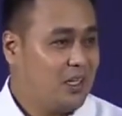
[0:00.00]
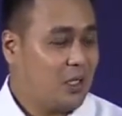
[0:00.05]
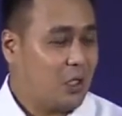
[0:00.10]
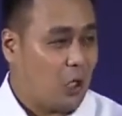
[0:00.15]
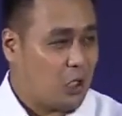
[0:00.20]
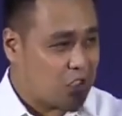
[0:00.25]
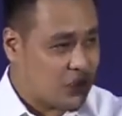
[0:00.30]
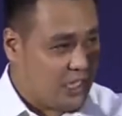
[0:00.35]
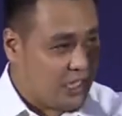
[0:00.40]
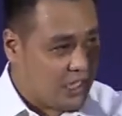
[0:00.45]

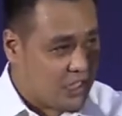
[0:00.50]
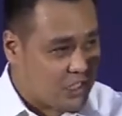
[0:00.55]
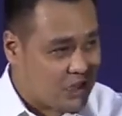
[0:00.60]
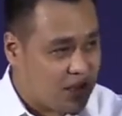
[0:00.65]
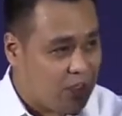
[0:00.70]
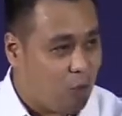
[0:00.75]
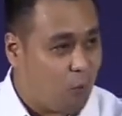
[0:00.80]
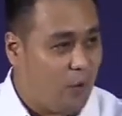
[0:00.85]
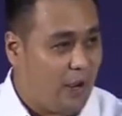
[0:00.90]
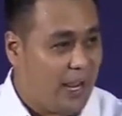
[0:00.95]
Because it is
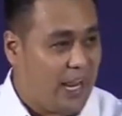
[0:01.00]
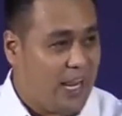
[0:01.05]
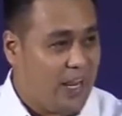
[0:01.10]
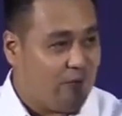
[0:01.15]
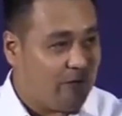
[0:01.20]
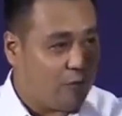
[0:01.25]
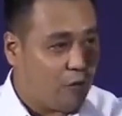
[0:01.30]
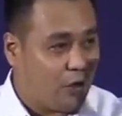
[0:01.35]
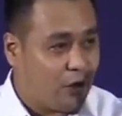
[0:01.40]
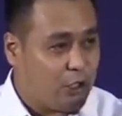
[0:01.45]
the way
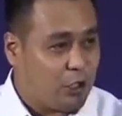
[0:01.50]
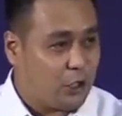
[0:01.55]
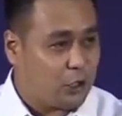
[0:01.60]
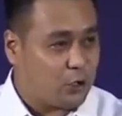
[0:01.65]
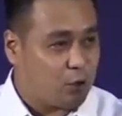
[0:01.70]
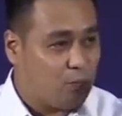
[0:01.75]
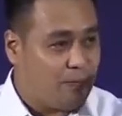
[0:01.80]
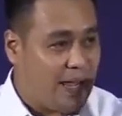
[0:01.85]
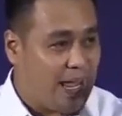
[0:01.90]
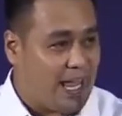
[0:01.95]
for you
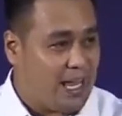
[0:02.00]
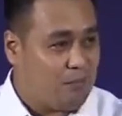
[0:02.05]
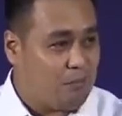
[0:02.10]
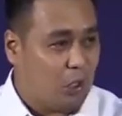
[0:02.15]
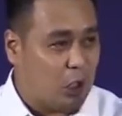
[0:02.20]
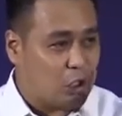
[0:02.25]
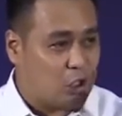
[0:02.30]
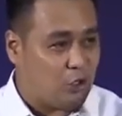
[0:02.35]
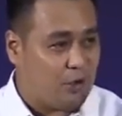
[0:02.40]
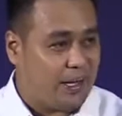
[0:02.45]
to be
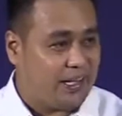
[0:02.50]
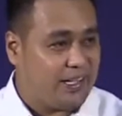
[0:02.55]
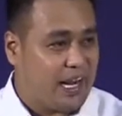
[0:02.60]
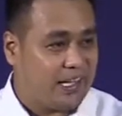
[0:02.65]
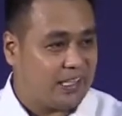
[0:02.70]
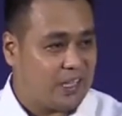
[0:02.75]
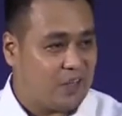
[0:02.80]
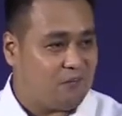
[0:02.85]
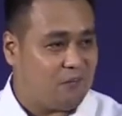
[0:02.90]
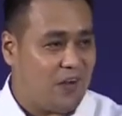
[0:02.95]
able to
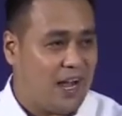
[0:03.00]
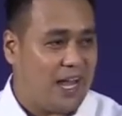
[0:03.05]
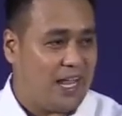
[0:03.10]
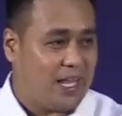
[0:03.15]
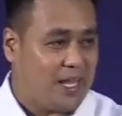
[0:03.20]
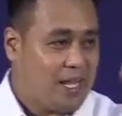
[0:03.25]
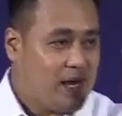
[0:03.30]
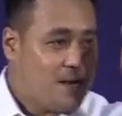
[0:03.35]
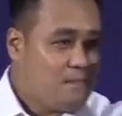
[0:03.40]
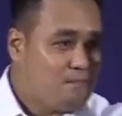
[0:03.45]

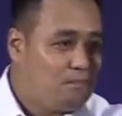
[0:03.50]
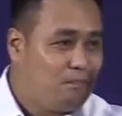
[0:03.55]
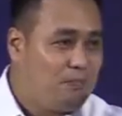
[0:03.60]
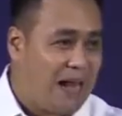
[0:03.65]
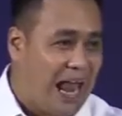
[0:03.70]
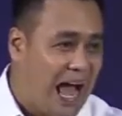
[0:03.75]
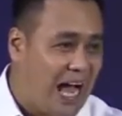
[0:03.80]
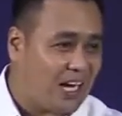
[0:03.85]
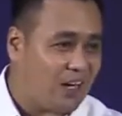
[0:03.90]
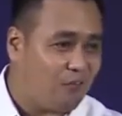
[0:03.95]
identify
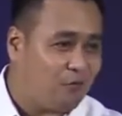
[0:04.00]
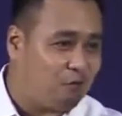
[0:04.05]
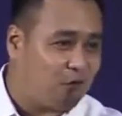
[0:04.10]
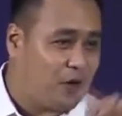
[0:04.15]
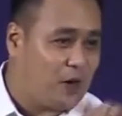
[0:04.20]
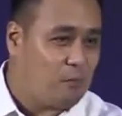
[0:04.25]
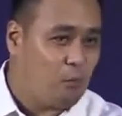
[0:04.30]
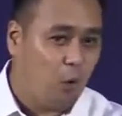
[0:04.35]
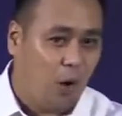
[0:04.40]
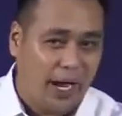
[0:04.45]
black
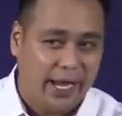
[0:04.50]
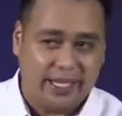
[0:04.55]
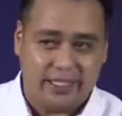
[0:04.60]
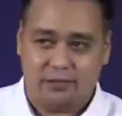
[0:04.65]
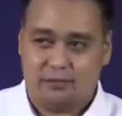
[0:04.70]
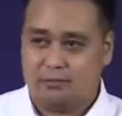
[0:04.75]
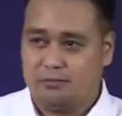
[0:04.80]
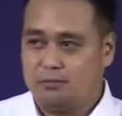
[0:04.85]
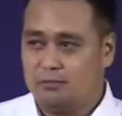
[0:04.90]
from white,